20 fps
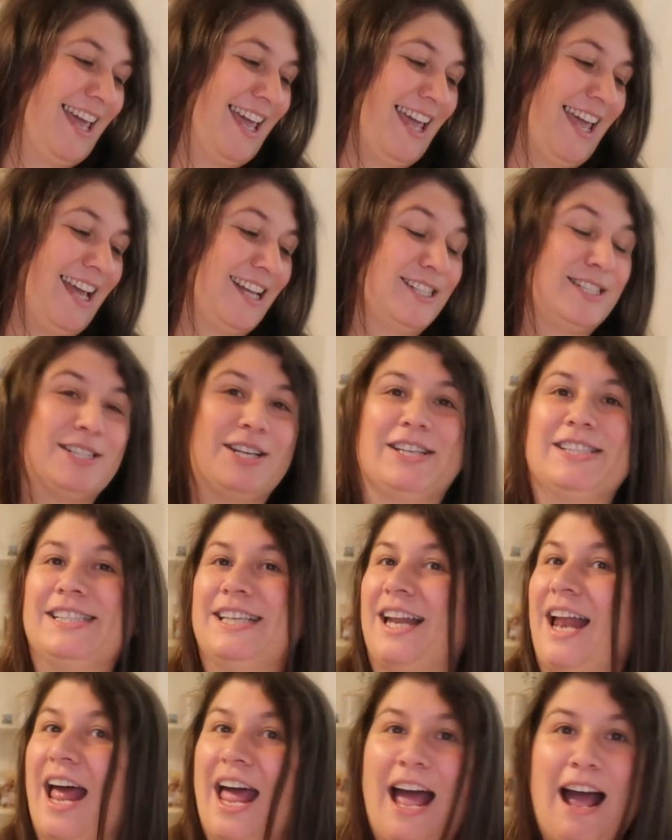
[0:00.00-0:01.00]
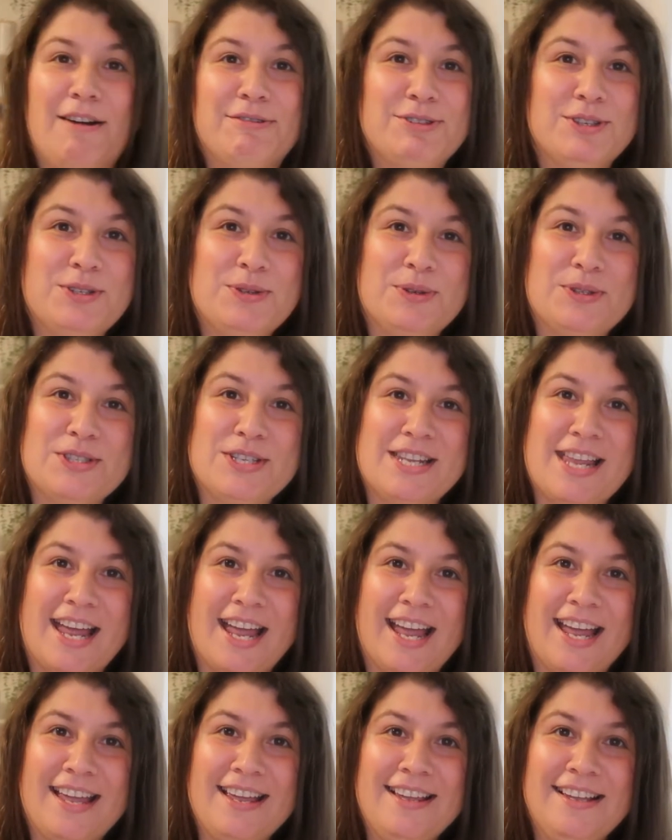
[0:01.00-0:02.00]
and so I said I have to do it
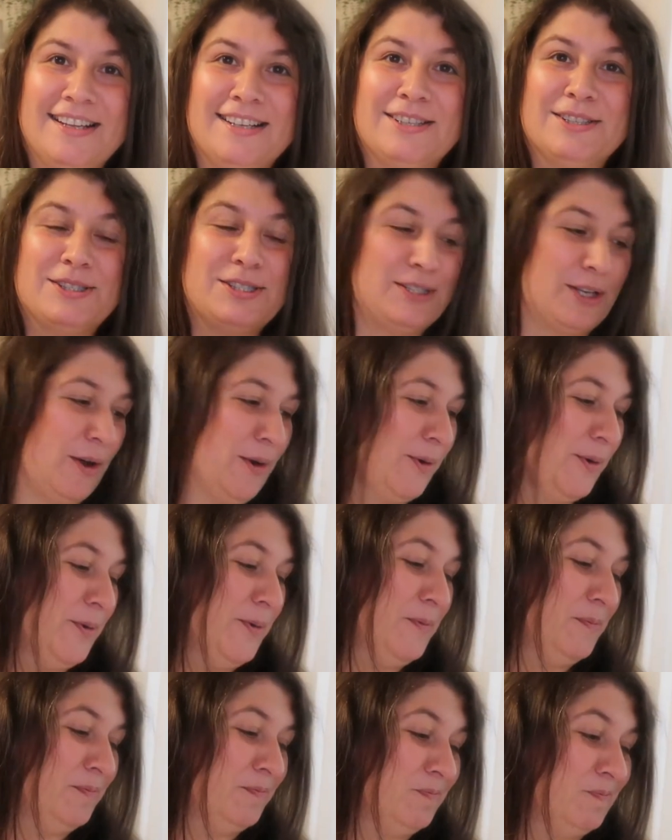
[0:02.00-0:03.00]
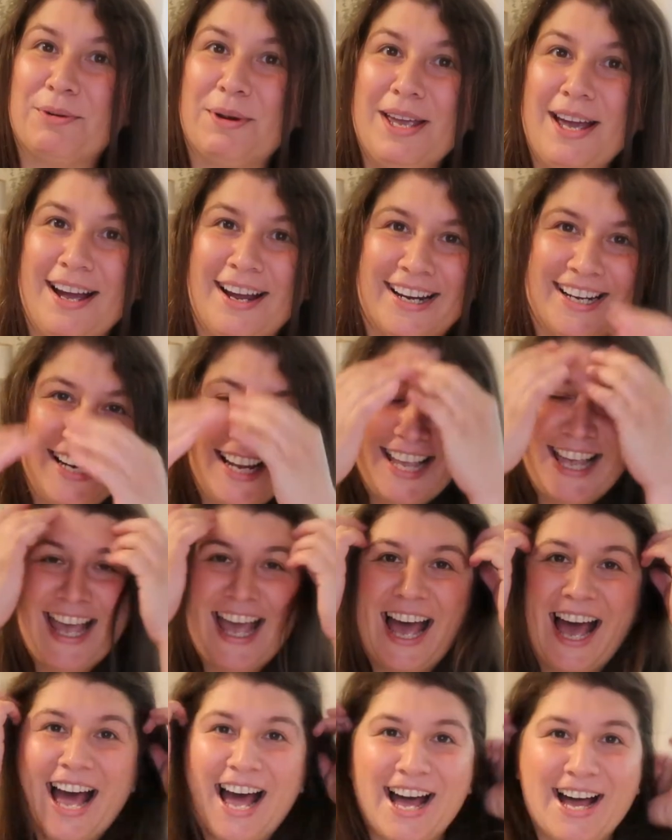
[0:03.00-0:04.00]
today. So here we
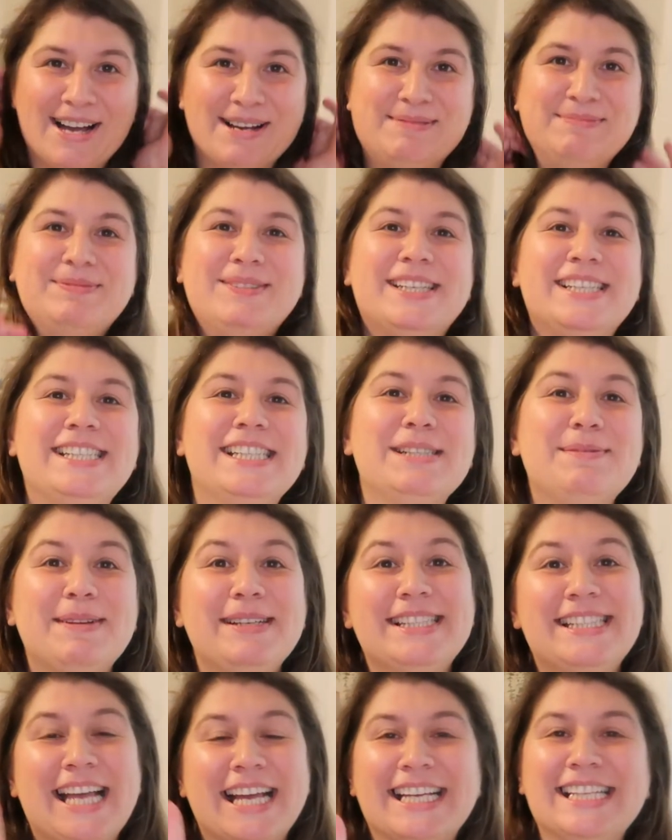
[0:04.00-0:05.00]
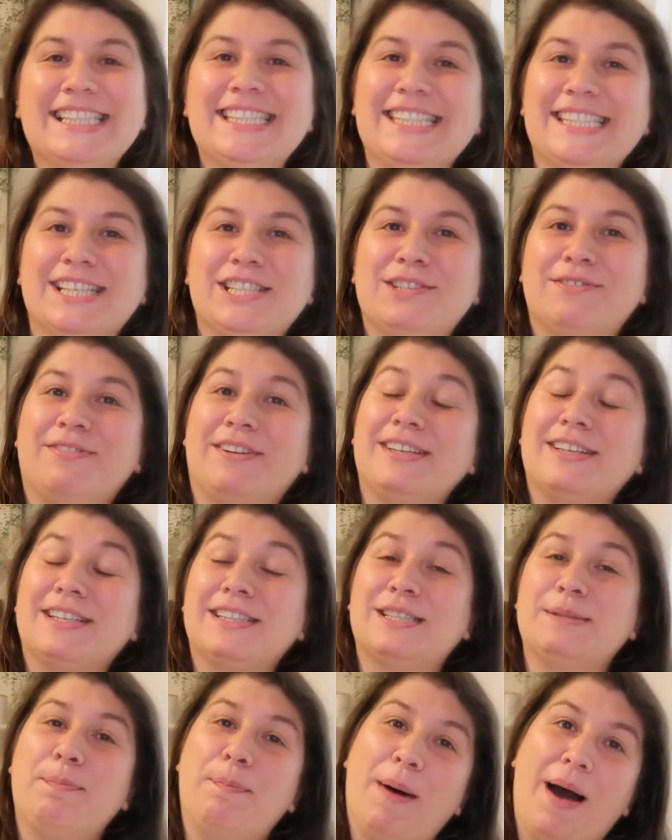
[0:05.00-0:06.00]
are. This is my second Stitch
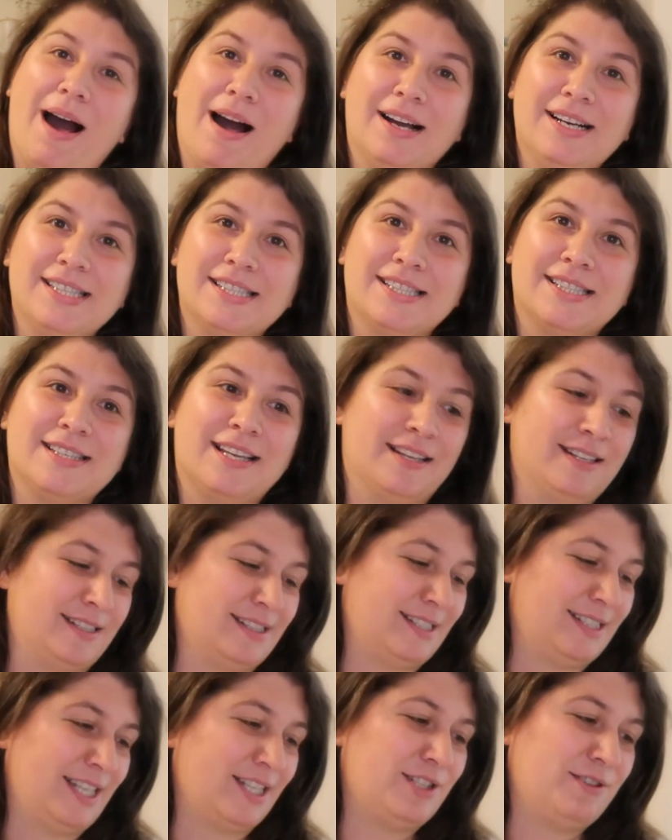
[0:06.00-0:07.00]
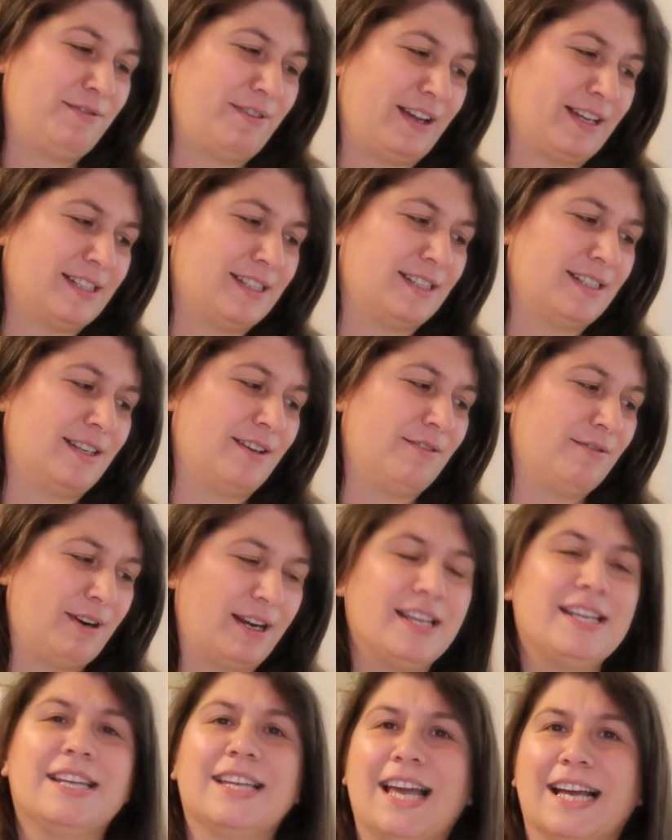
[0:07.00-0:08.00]
Fix box. Stitch Fix,
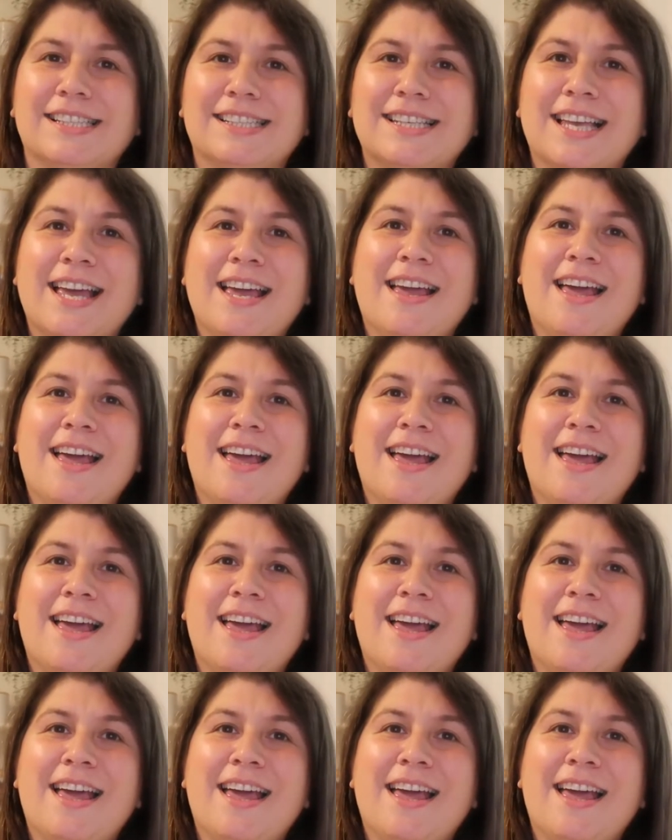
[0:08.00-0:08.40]
right? Yes.